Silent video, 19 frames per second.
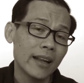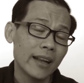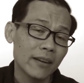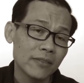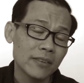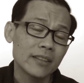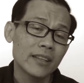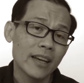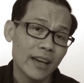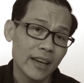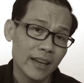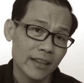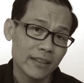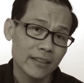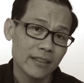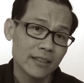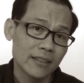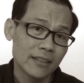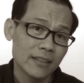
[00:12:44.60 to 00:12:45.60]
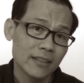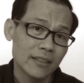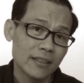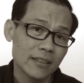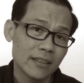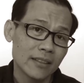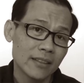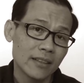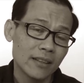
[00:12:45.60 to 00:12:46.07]
And after that,
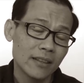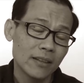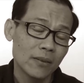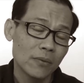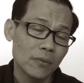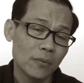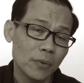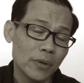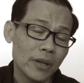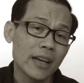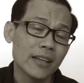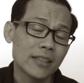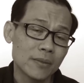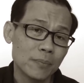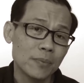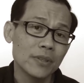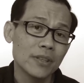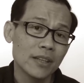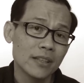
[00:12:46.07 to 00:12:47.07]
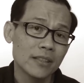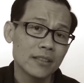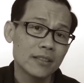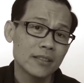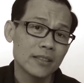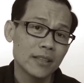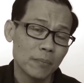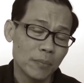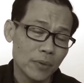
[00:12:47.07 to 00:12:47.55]
we
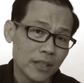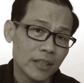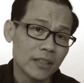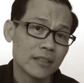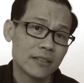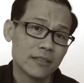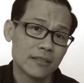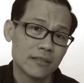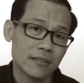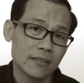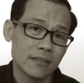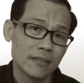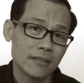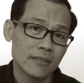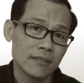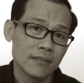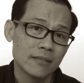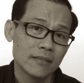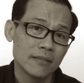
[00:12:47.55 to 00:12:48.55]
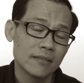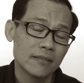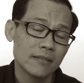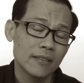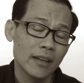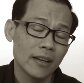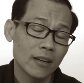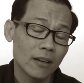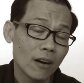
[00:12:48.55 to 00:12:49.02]
experienced the peace
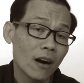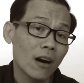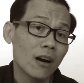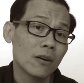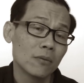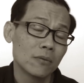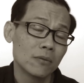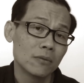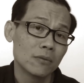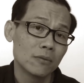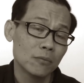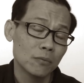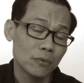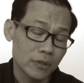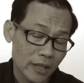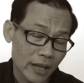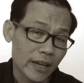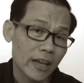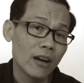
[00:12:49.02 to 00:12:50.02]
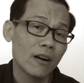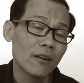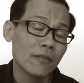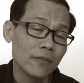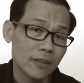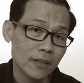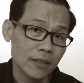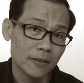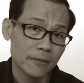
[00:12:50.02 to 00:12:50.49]
that God will take
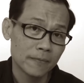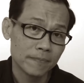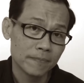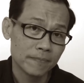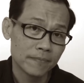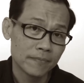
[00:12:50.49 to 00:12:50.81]
care of her.